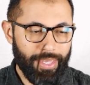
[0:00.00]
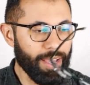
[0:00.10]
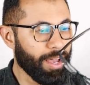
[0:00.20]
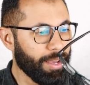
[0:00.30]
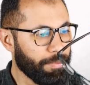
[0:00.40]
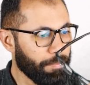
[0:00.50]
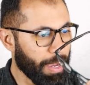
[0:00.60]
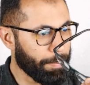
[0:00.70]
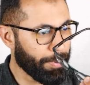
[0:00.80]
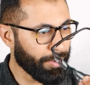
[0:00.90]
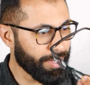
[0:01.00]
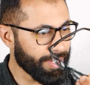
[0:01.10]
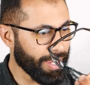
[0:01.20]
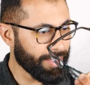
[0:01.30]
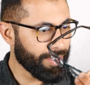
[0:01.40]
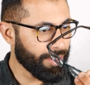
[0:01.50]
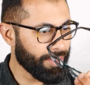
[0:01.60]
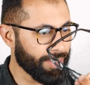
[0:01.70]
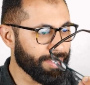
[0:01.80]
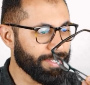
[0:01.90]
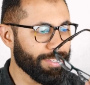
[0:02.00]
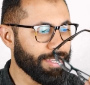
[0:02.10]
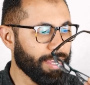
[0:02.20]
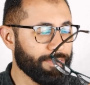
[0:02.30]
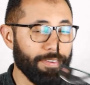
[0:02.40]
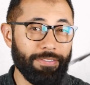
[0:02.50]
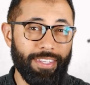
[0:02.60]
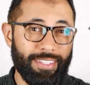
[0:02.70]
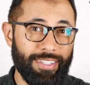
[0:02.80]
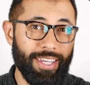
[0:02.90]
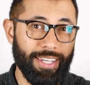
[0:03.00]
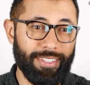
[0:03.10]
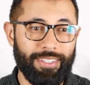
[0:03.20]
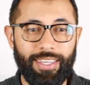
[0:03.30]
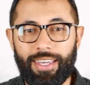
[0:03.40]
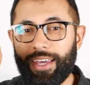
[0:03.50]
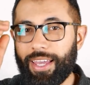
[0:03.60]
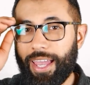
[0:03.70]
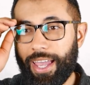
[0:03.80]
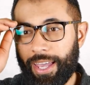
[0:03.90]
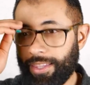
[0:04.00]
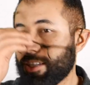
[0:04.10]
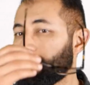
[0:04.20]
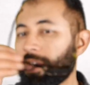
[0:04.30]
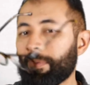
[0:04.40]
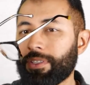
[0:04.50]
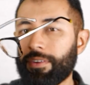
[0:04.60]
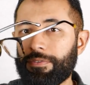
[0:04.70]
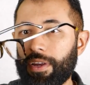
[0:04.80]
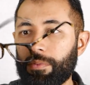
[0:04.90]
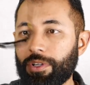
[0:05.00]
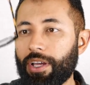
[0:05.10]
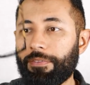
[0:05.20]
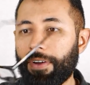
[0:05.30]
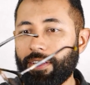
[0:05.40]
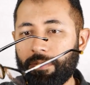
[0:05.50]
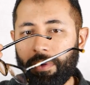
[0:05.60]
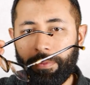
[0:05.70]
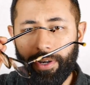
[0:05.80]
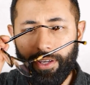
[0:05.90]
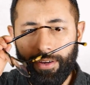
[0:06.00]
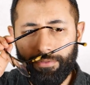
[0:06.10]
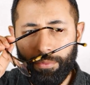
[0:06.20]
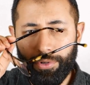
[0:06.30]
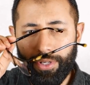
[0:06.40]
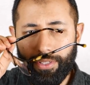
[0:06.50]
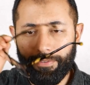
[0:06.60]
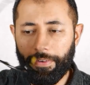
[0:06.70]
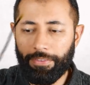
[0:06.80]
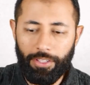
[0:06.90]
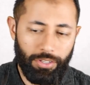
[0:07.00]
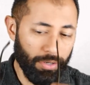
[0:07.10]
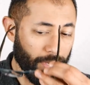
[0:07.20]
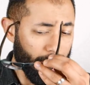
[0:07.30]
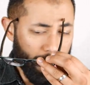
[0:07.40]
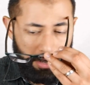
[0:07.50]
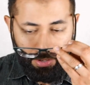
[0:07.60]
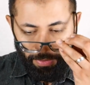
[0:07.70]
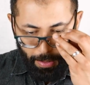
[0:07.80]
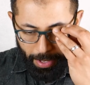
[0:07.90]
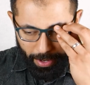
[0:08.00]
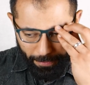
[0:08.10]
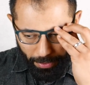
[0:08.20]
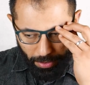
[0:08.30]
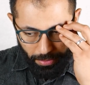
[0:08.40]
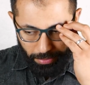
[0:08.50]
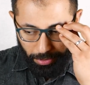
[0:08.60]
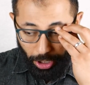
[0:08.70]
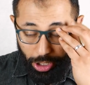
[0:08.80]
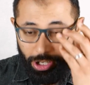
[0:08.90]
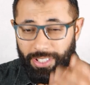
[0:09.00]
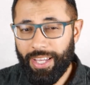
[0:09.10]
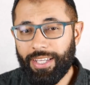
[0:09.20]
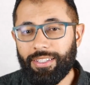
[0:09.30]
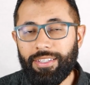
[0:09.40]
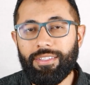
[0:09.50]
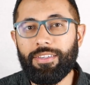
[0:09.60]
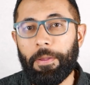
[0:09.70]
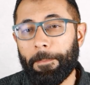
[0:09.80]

My Pro Designs here, this is a size 56. And this Jemison frame, which I find to be pretty comfortable, is a 52. So if they made a few larger sizes,